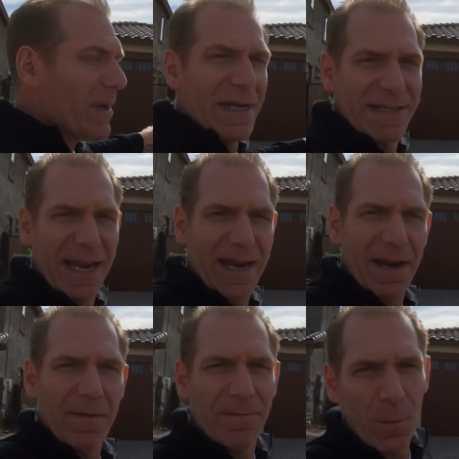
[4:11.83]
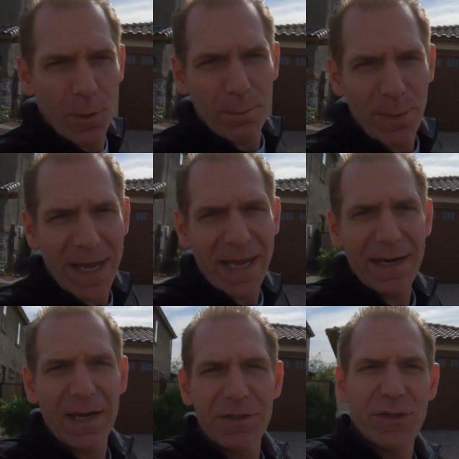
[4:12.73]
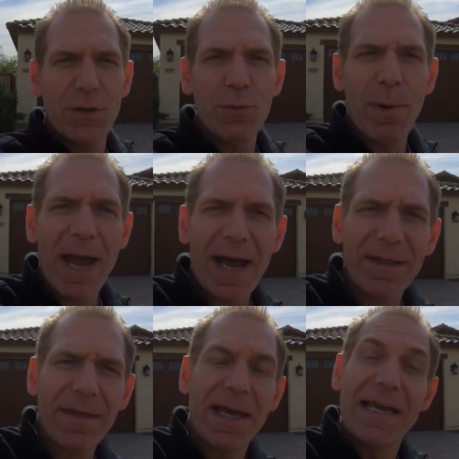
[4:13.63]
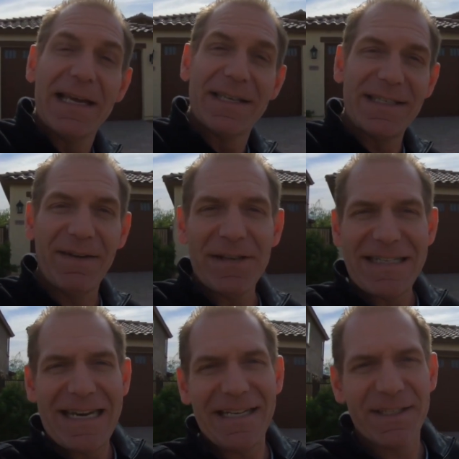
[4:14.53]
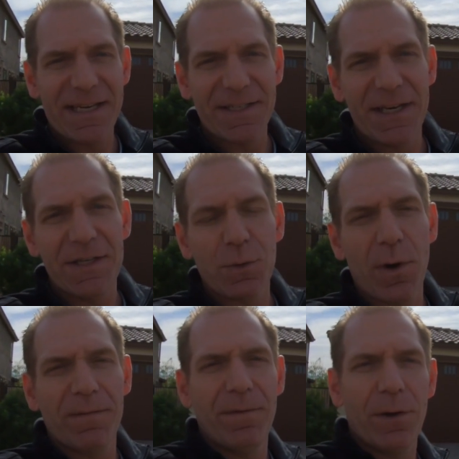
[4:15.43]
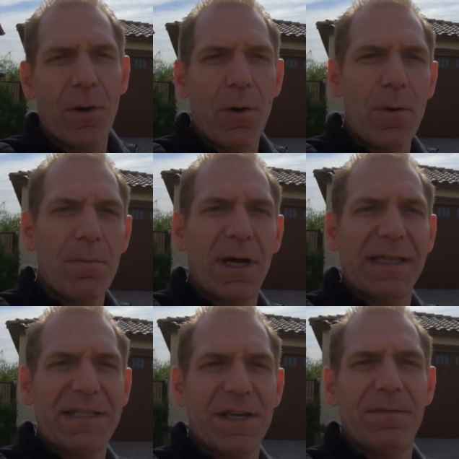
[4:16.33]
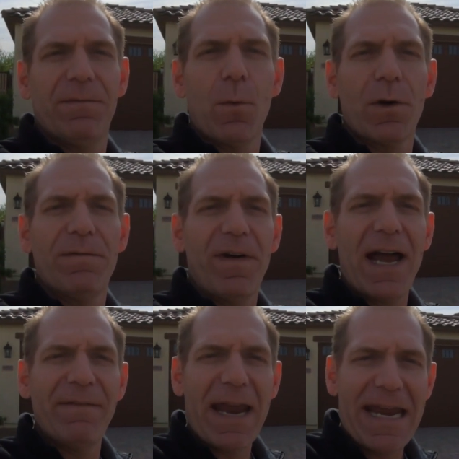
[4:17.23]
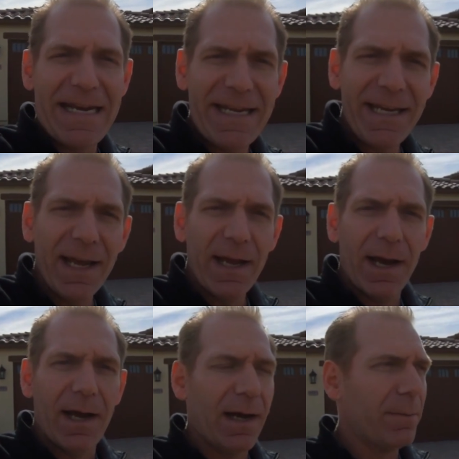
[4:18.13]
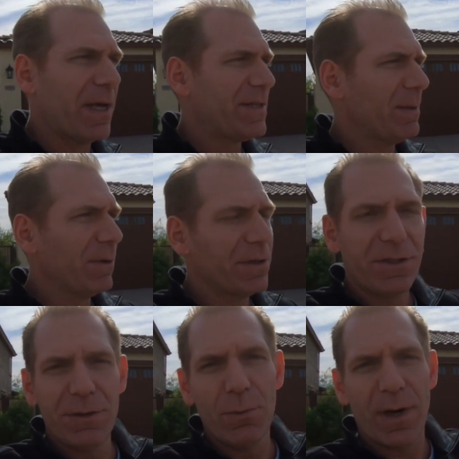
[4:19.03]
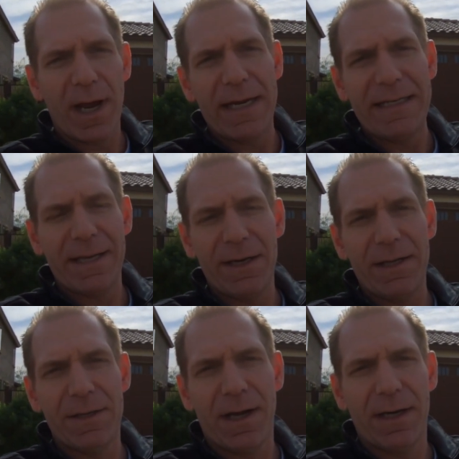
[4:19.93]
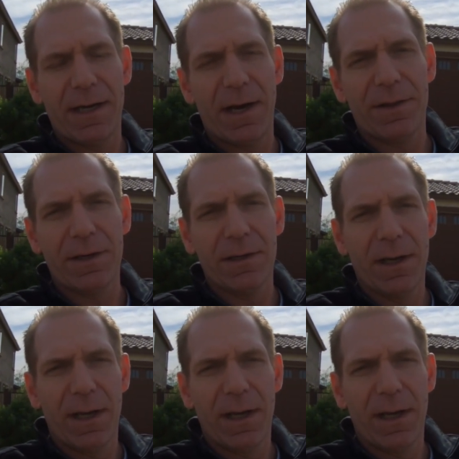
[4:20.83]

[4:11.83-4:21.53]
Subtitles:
is a 4-bed, 2-bath, 1760 square foot home listed for $580. Similar to what I did in other